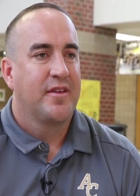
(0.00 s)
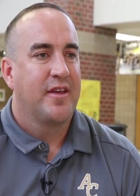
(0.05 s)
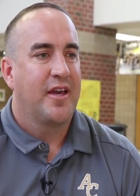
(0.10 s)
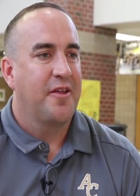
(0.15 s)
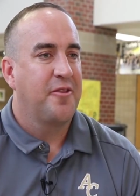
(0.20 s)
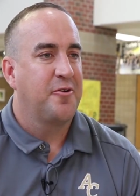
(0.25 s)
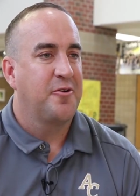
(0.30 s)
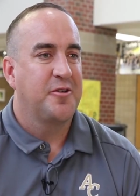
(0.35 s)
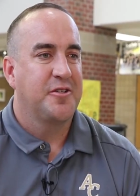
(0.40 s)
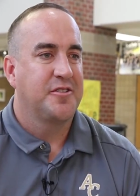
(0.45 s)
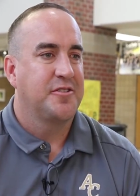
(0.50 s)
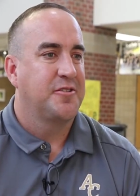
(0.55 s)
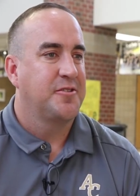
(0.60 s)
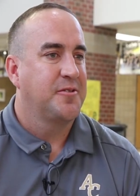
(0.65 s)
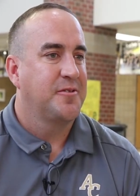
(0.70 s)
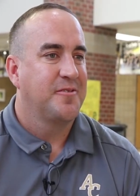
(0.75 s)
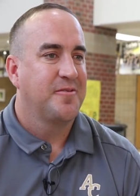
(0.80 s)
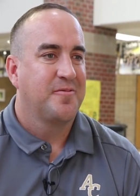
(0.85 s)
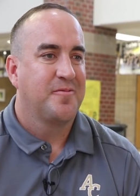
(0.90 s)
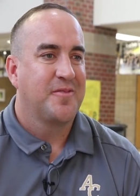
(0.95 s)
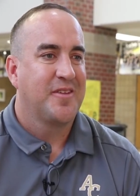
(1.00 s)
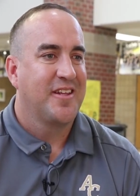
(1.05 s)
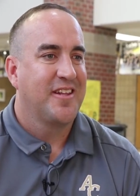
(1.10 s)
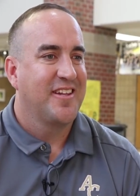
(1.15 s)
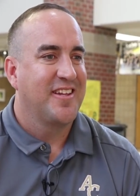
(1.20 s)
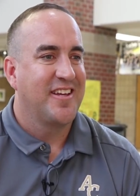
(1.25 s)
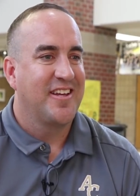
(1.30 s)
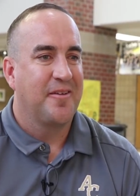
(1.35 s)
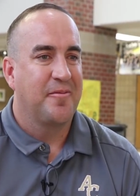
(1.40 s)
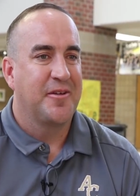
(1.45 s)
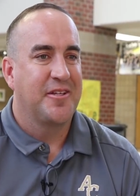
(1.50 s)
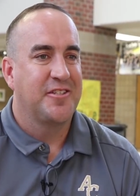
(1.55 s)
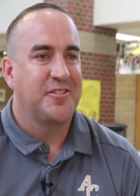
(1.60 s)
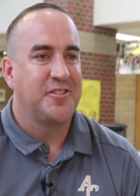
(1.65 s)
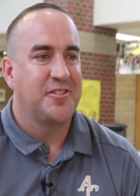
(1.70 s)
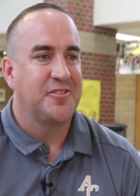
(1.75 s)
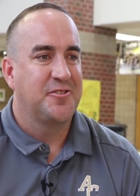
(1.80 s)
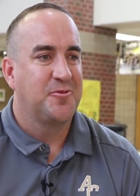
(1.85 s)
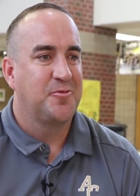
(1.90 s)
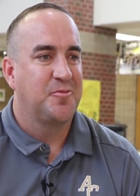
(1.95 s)
Heather is, I mean,
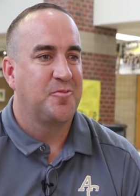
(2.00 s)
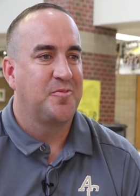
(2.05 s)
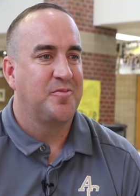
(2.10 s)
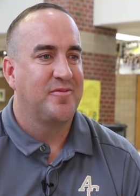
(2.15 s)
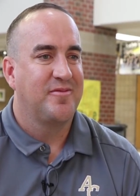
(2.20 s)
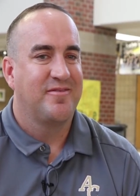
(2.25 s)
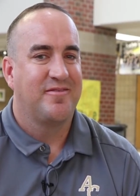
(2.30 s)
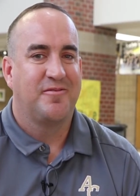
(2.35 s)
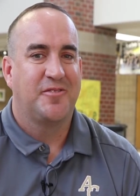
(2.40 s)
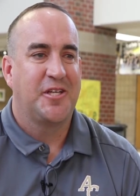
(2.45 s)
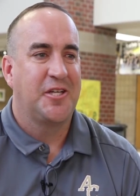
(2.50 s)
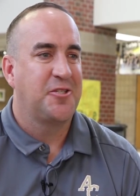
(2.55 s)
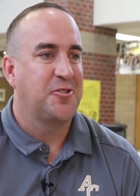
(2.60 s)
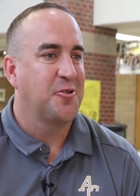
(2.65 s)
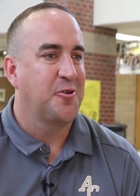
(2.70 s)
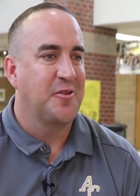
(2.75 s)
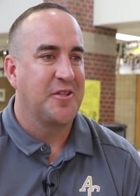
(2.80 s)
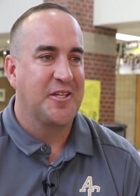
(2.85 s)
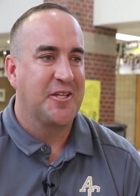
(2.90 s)
she's Teacher of the